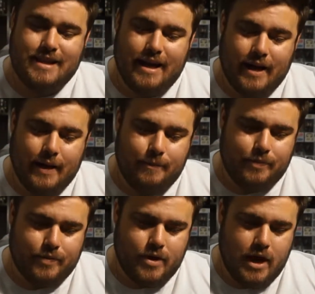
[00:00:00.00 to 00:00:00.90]

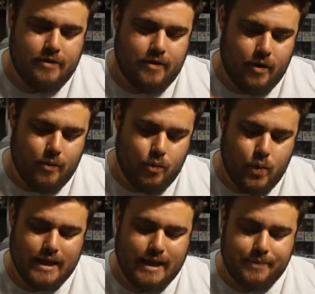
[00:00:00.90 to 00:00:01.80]
Kind of a
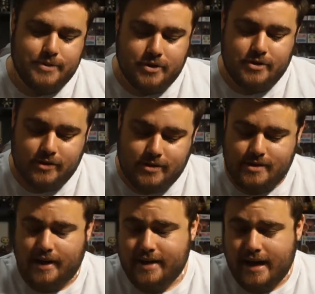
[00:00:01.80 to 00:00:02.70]
weekly episodes on
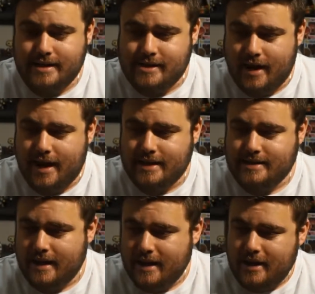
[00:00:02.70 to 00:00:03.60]
Sundays,
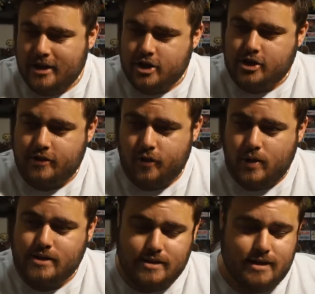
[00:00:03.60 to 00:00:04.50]
guys, because I've
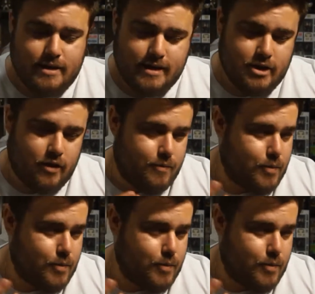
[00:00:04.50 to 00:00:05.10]
always got Sundays off.